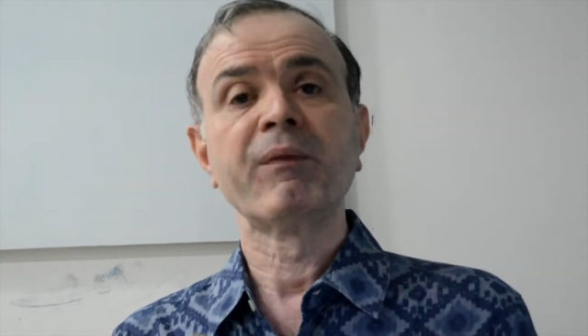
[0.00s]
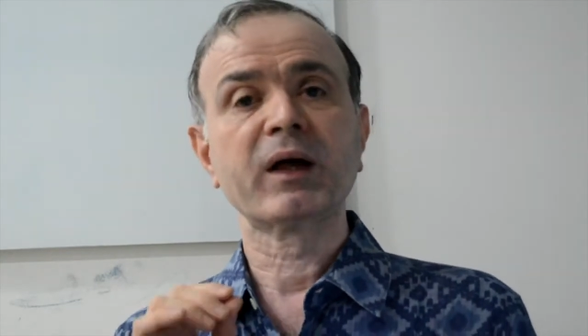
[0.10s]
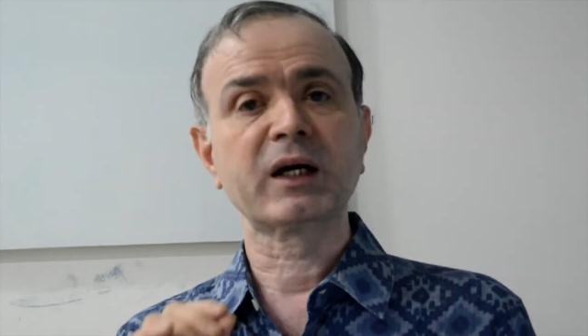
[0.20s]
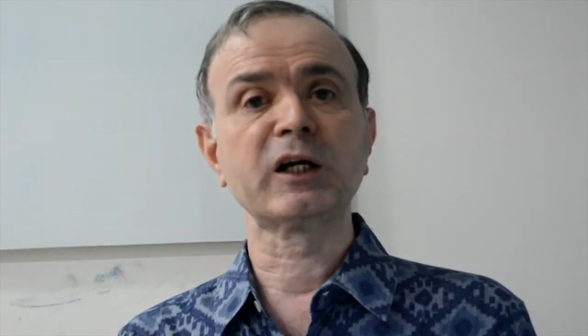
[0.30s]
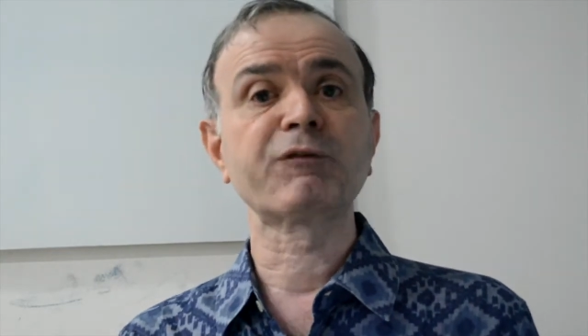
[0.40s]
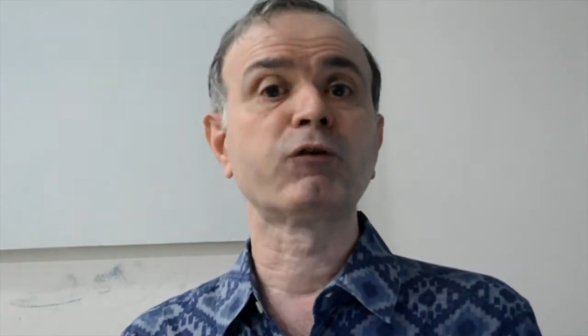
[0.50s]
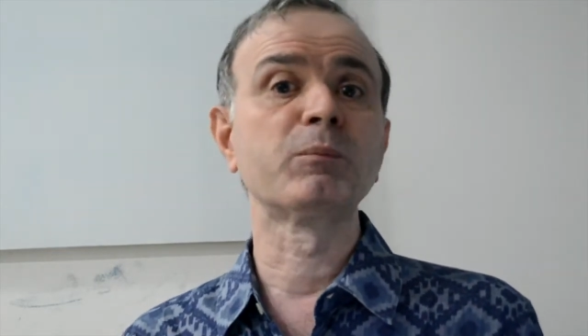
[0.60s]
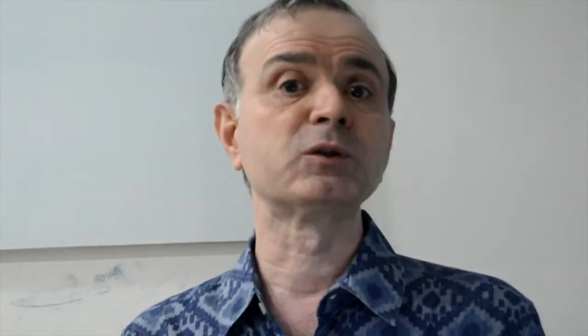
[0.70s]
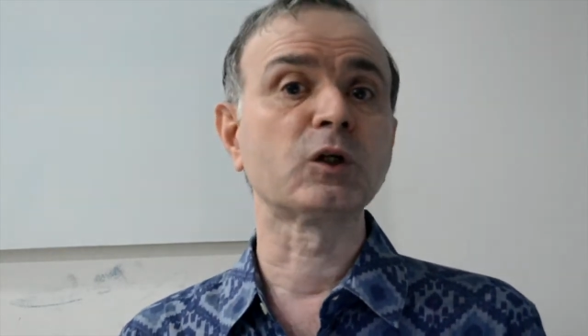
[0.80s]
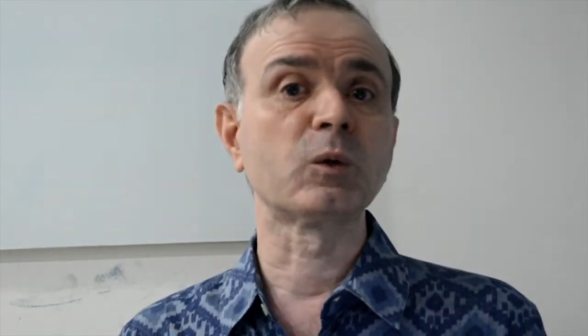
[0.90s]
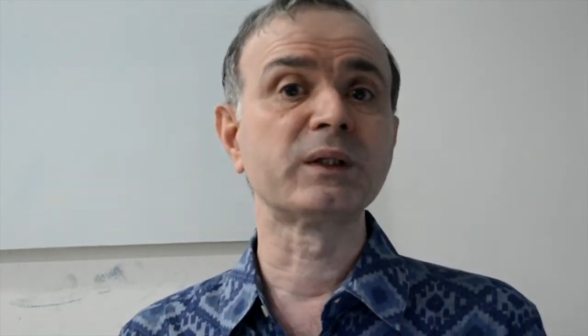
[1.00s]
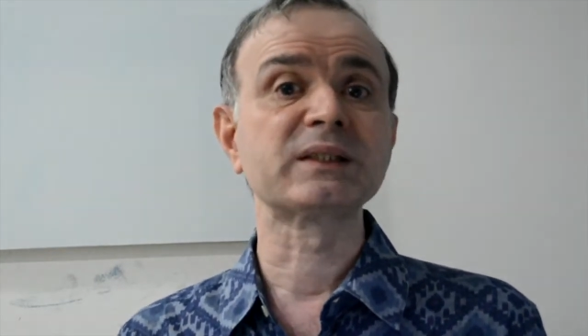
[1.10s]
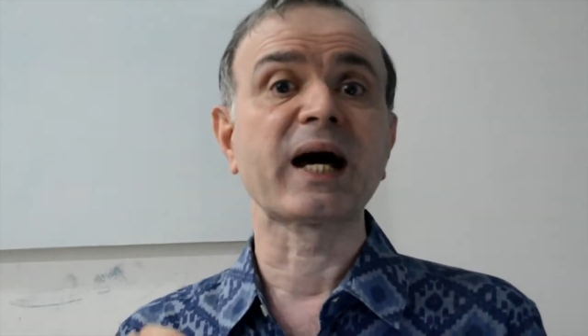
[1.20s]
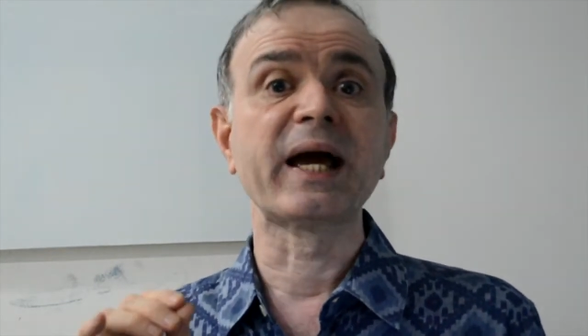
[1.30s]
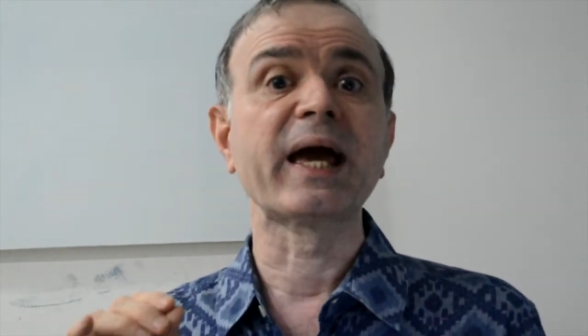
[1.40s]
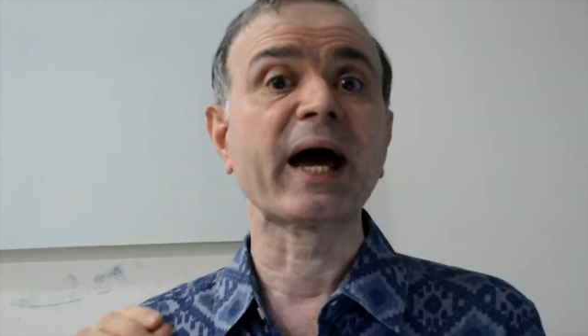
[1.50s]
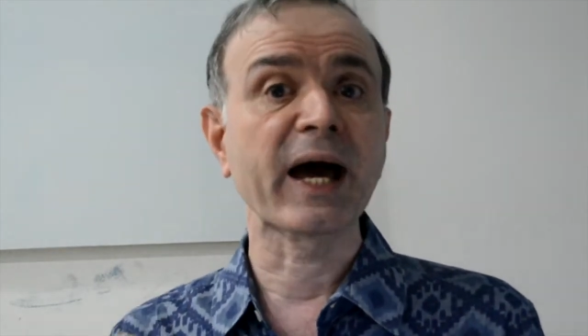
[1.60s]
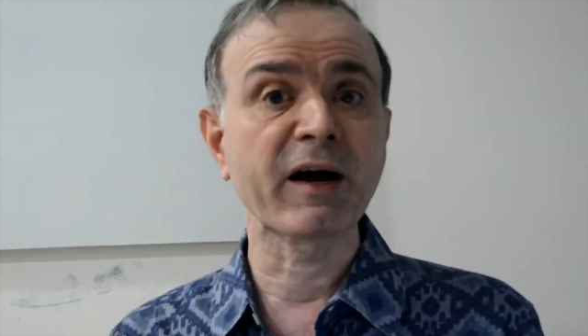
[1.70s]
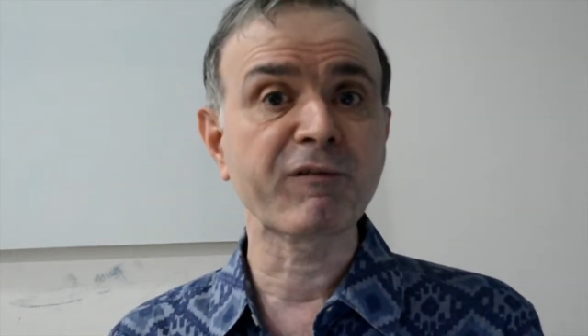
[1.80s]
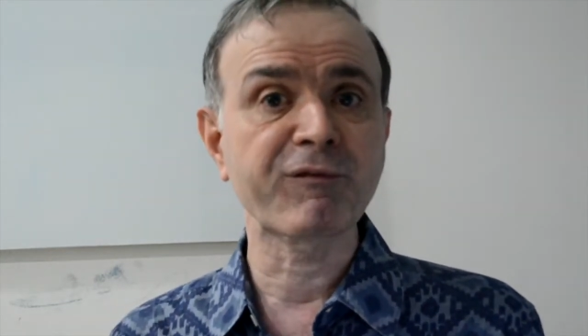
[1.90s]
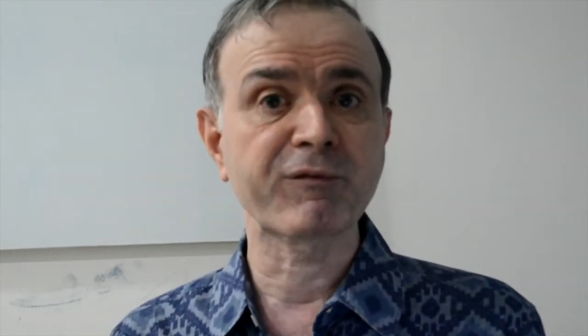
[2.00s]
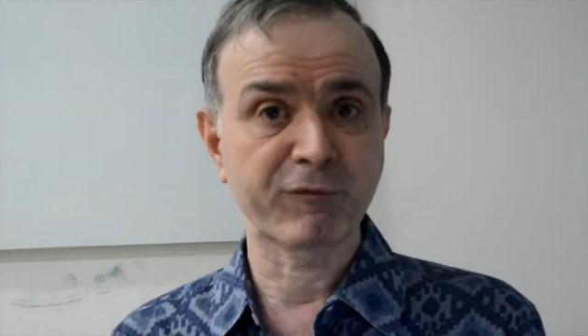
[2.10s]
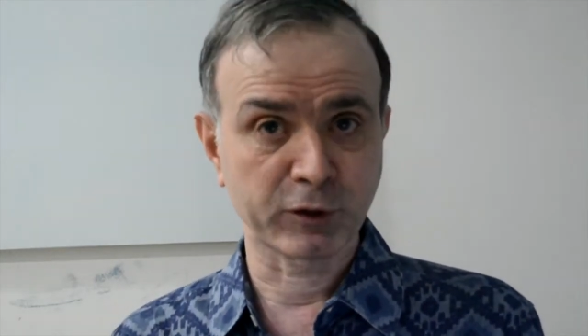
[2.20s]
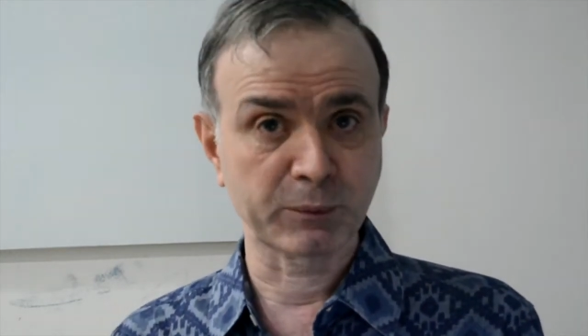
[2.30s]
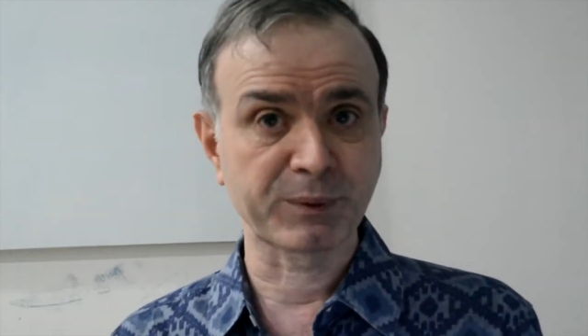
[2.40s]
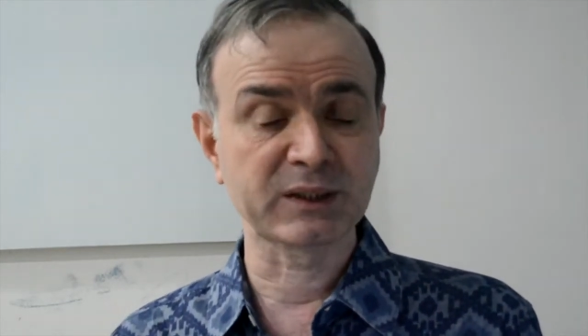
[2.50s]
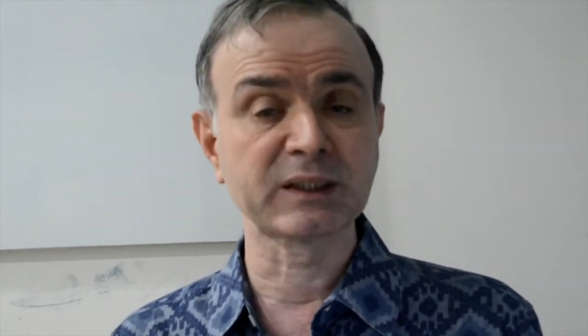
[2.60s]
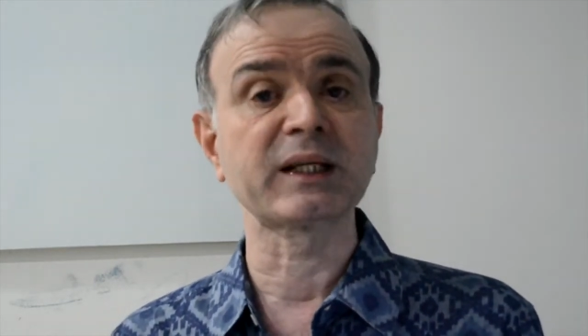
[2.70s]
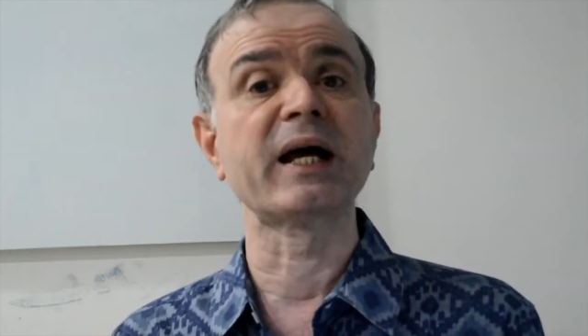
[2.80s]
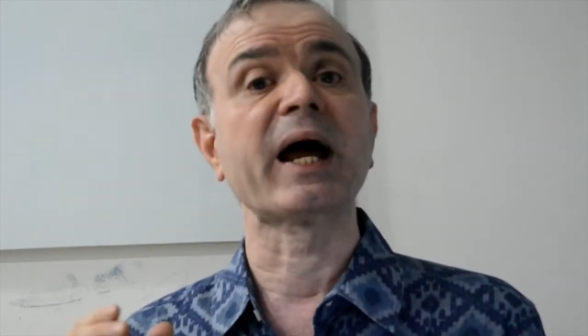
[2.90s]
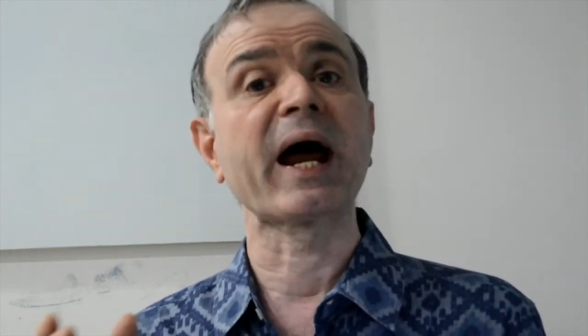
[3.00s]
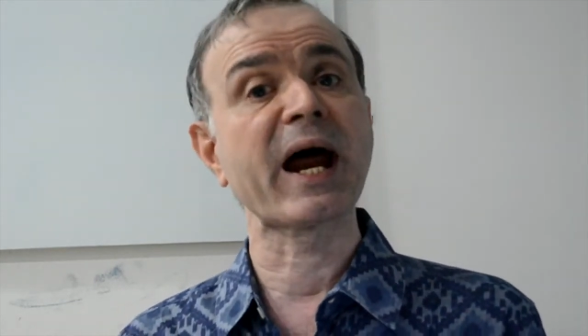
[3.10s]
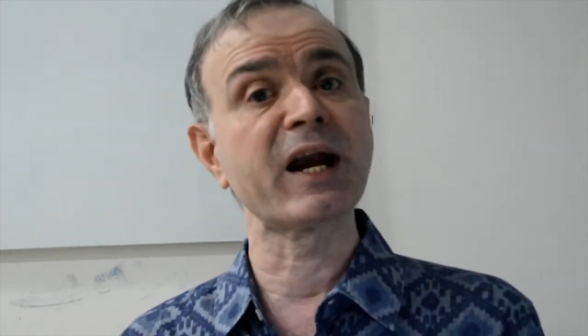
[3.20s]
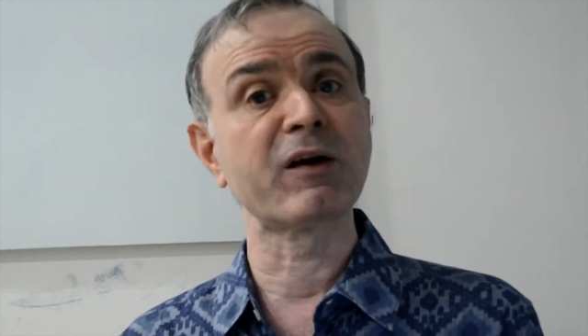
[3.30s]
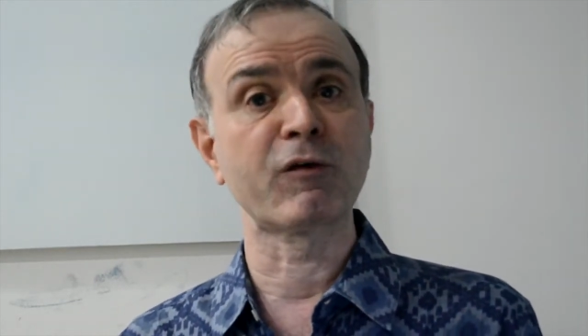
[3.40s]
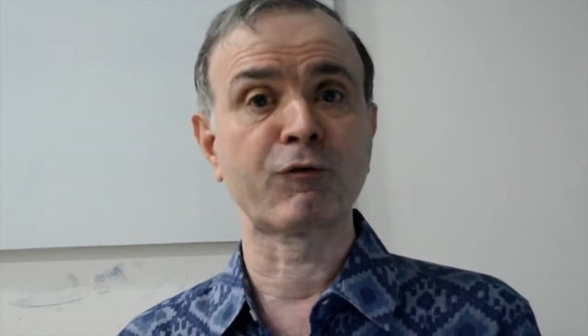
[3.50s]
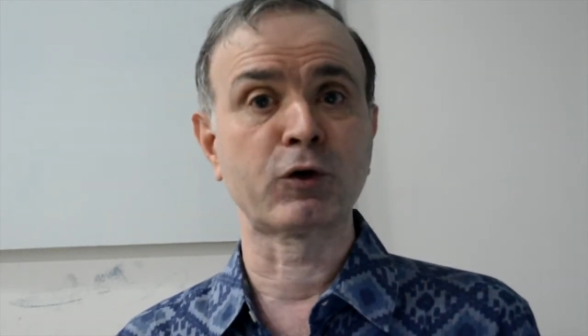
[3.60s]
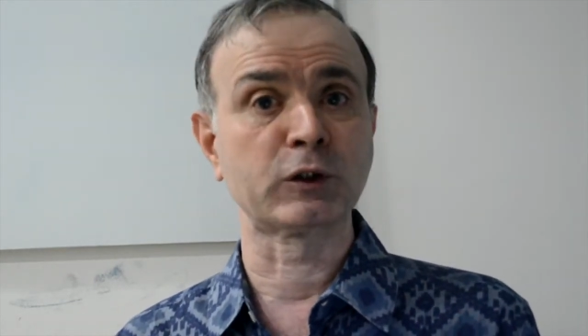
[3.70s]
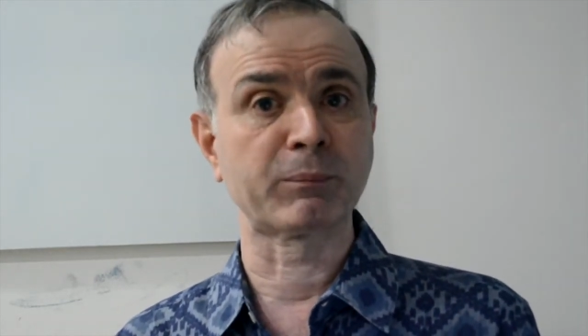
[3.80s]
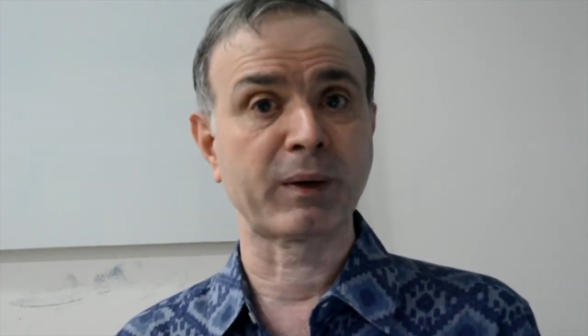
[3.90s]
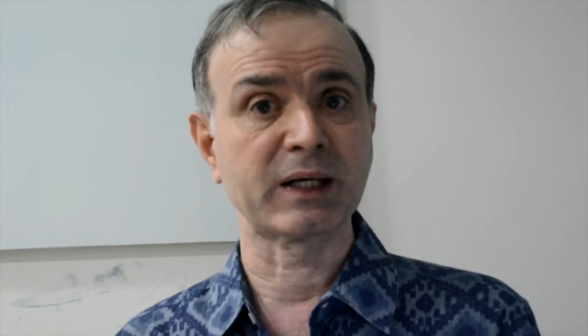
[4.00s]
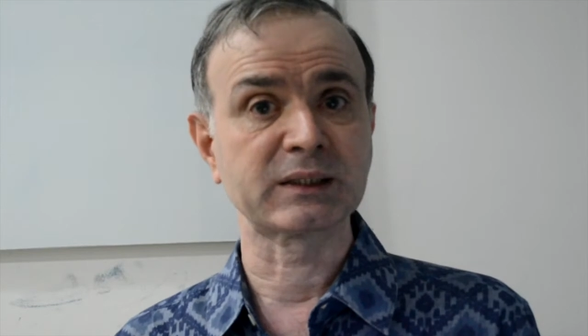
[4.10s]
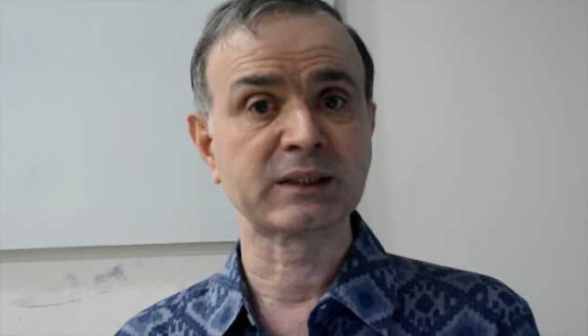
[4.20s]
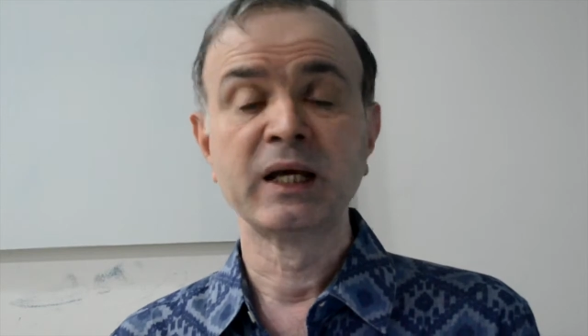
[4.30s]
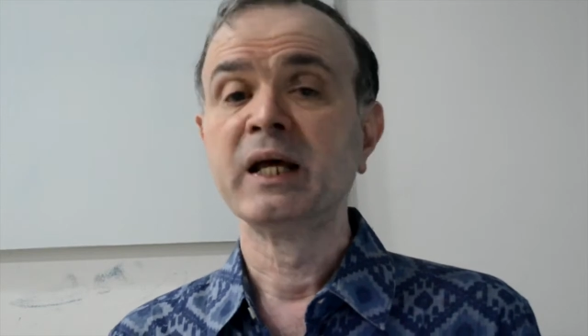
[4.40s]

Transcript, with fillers: The correct form is always I have for the present, I had for the past.